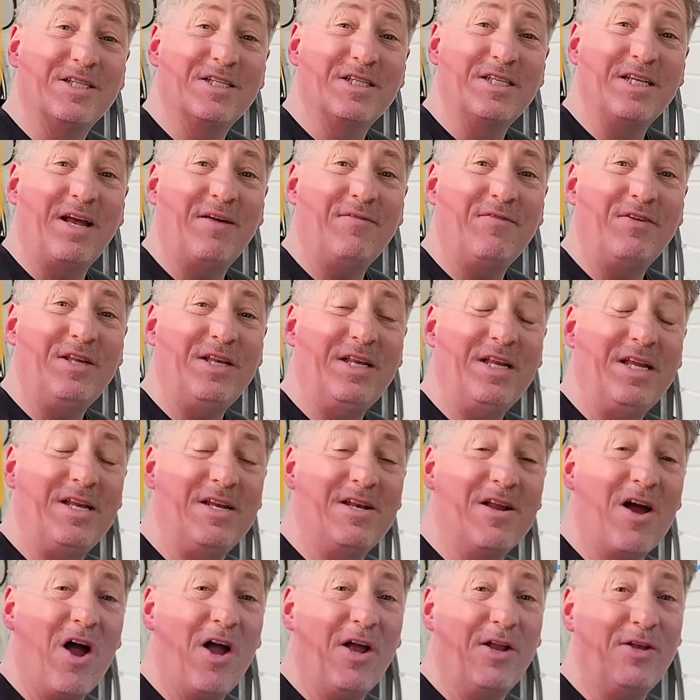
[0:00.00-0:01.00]
degrees
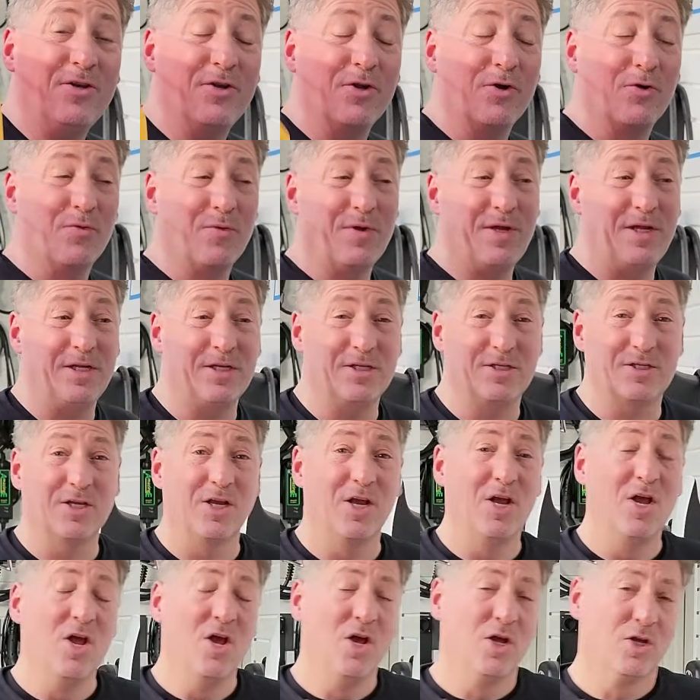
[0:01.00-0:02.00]
Fahrenheit, but it still
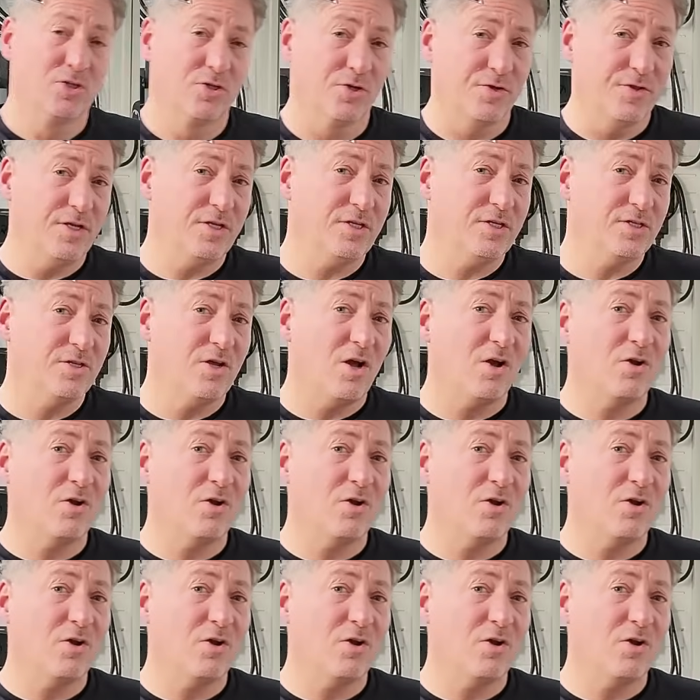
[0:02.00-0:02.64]
continued to deliver the